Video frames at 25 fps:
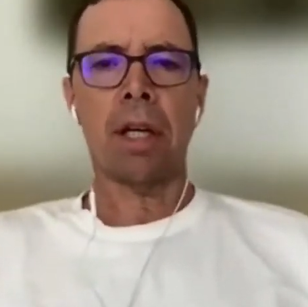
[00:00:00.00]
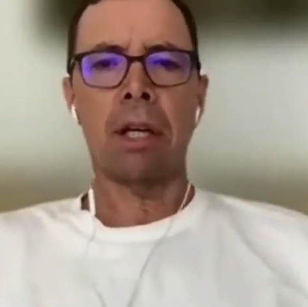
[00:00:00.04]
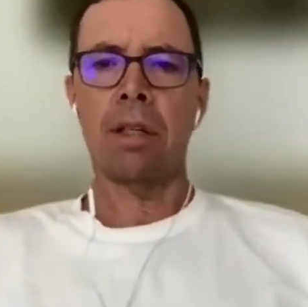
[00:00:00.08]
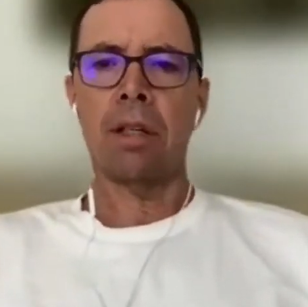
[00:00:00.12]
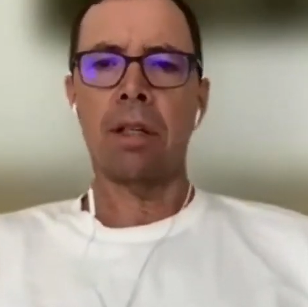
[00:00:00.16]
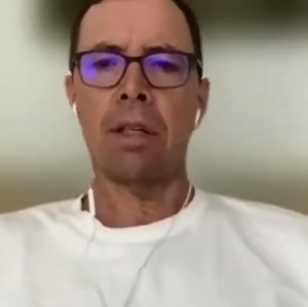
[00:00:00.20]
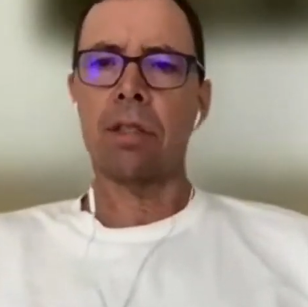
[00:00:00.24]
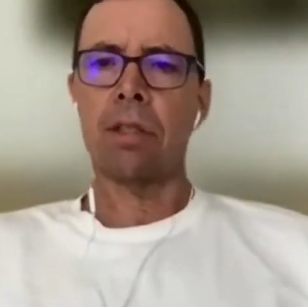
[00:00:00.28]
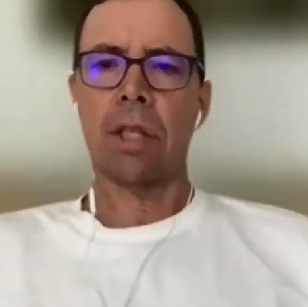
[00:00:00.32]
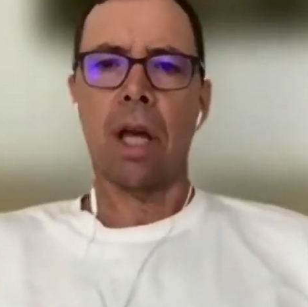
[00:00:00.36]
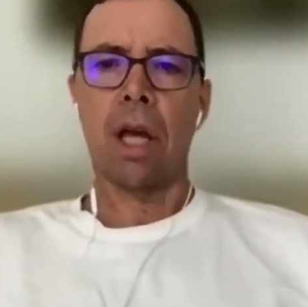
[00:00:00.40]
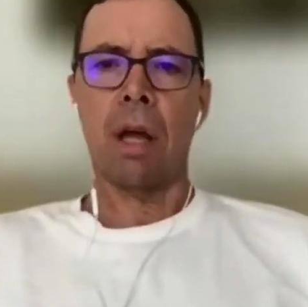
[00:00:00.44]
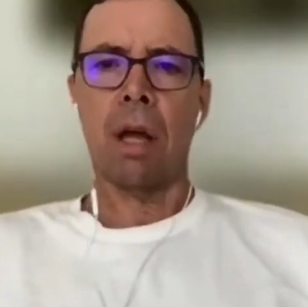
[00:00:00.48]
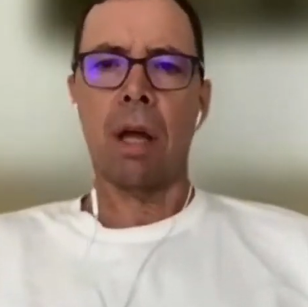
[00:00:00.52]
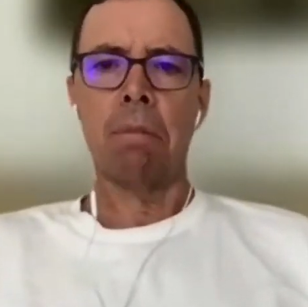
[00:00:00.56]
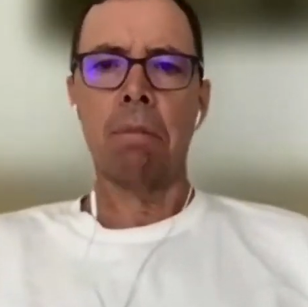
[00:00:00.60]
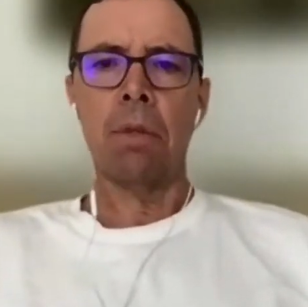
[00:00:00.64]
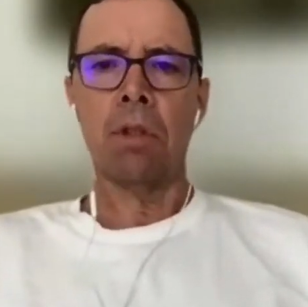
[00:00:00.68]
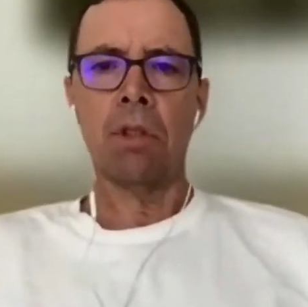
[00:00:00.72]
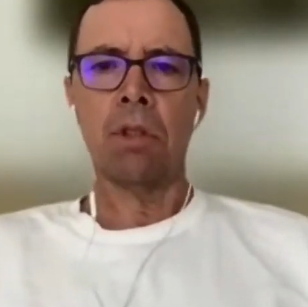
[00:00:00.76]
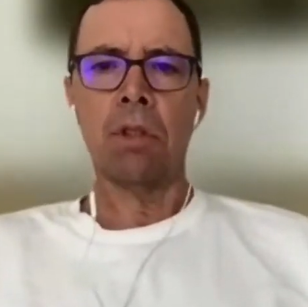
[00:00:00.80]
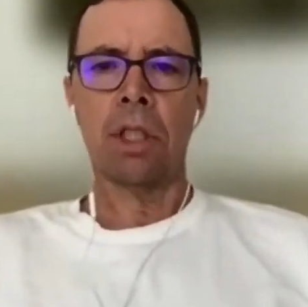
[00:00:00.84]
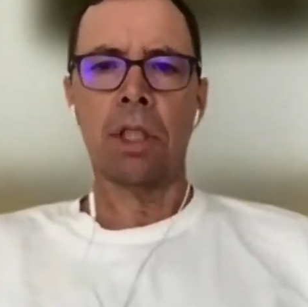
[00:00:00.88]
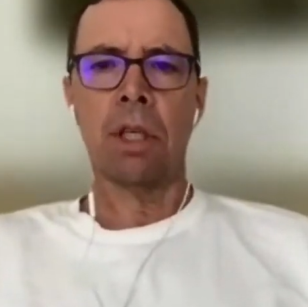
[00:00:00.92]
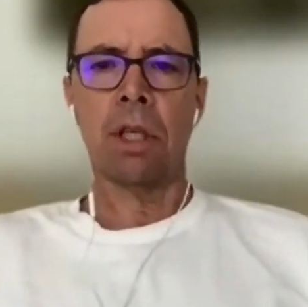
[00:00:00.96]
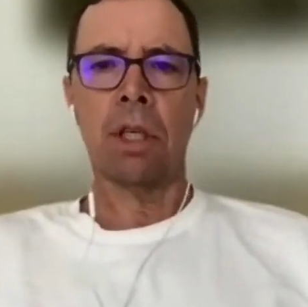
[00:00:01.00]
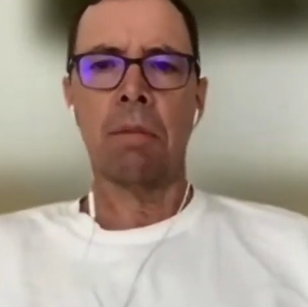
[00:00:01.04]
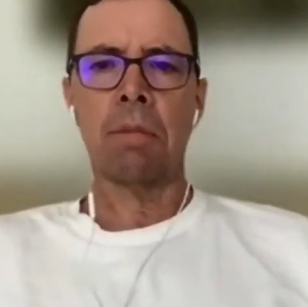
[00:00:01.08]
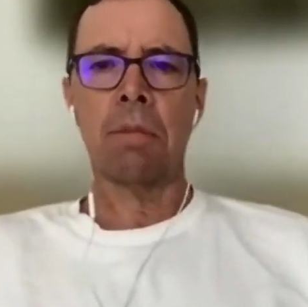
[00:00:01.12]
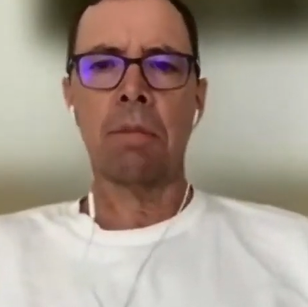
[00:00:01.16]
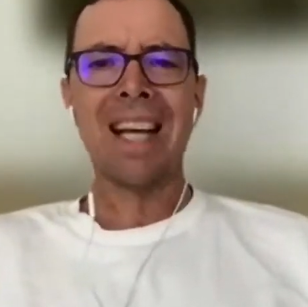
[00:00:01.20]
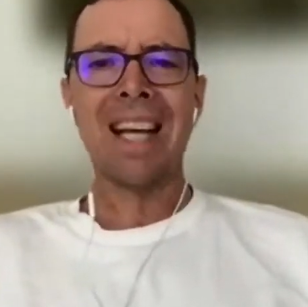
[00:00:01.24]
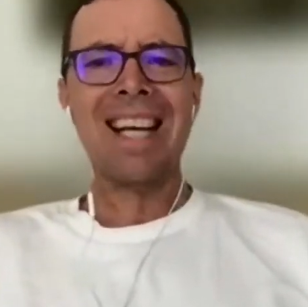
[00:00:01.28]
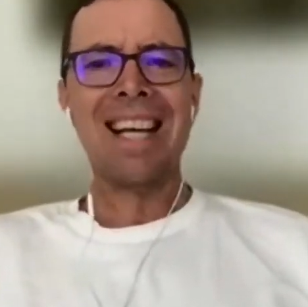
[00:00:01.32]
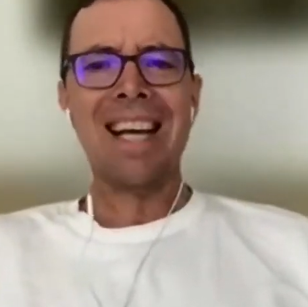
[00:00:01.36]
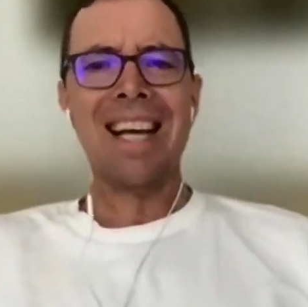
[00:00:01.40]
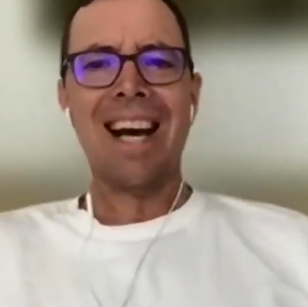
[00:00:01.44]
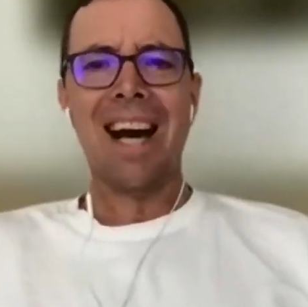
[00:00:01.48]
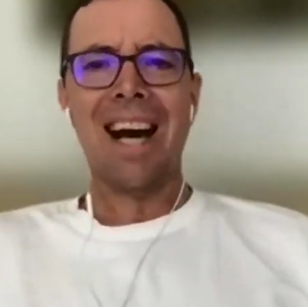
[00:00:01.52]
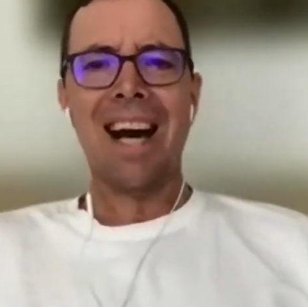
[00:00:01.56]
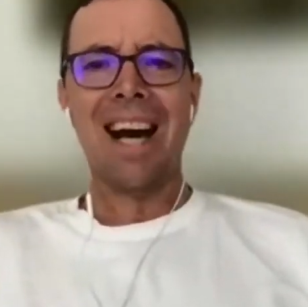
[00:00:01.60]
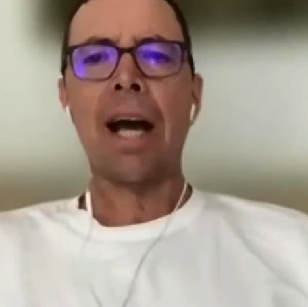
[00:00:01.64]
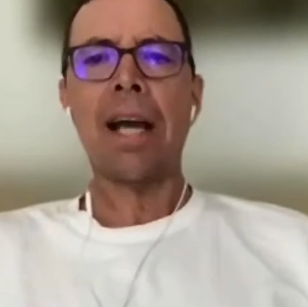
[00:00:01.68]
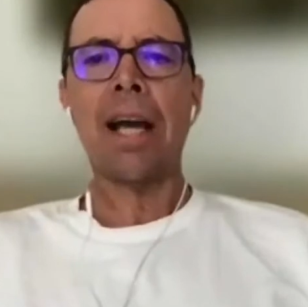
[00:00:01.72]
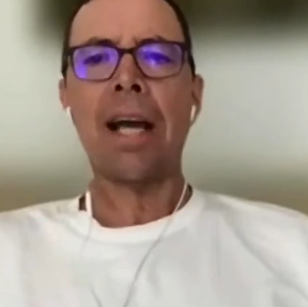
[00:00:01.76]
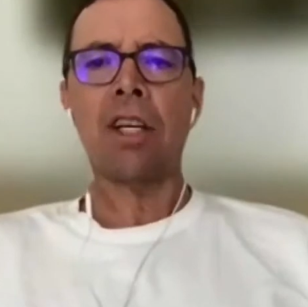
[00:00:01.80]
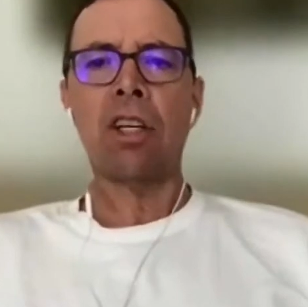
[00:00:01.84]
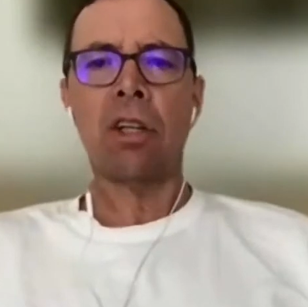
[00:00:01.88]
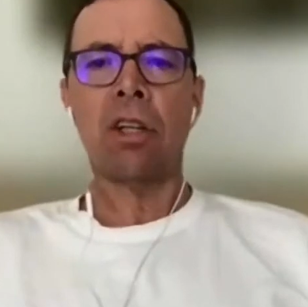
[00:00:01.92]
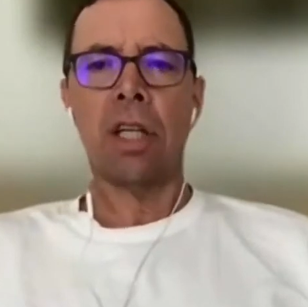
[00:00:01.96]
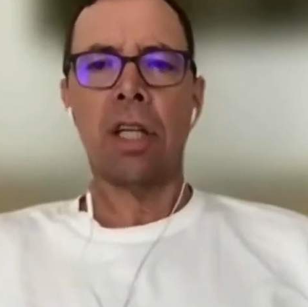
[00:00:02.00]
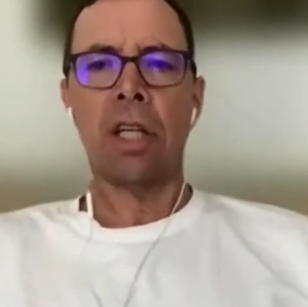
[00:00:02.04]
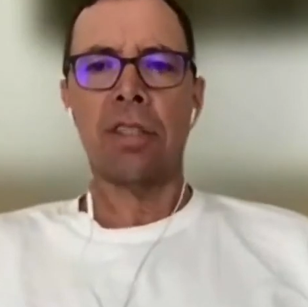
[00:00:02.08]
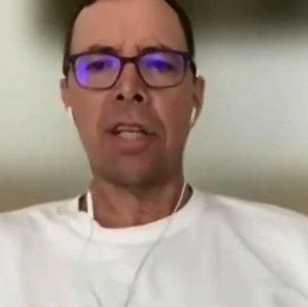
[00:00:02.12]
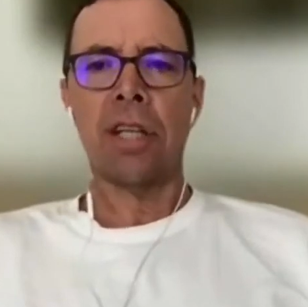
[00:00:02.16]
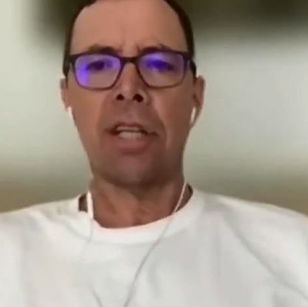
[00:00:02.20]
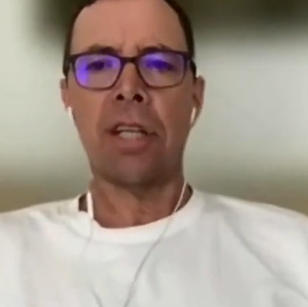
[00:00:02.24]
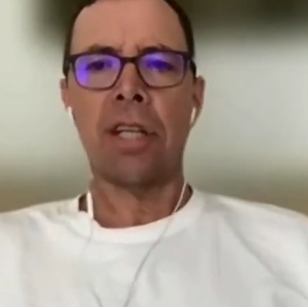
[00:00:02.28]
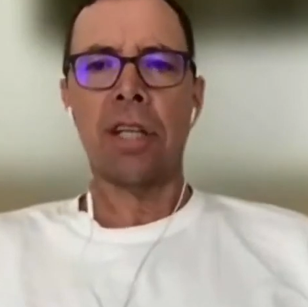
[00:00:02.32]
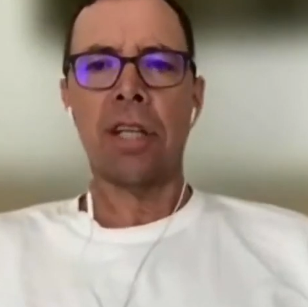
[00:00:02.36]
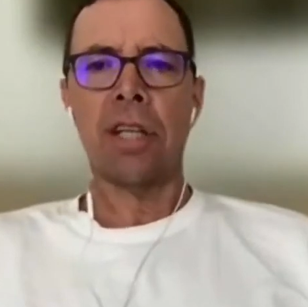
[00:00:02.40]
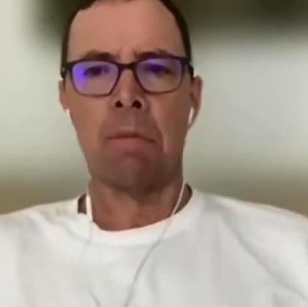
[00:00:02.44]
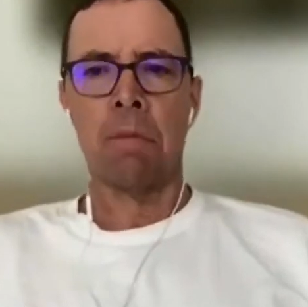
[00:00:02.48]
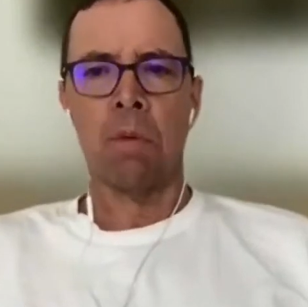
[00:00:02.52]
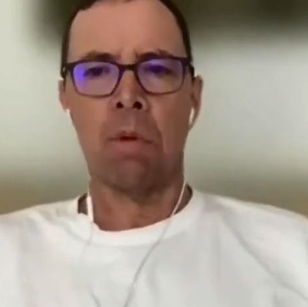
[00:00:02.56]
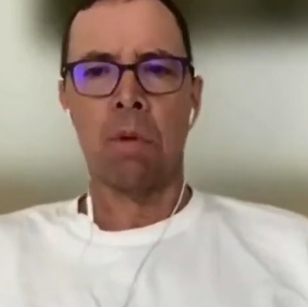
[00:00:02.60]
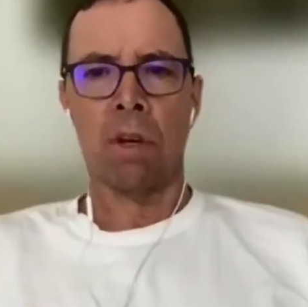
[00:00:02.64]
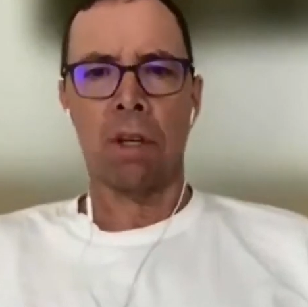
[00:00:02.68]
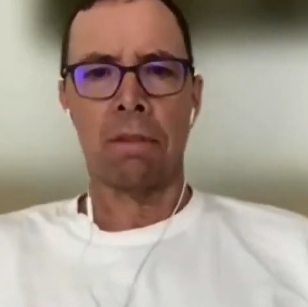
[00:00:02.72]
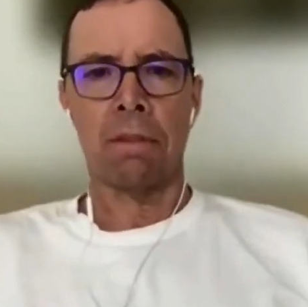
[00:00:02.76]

and Muslims, I couldn't take it anymore.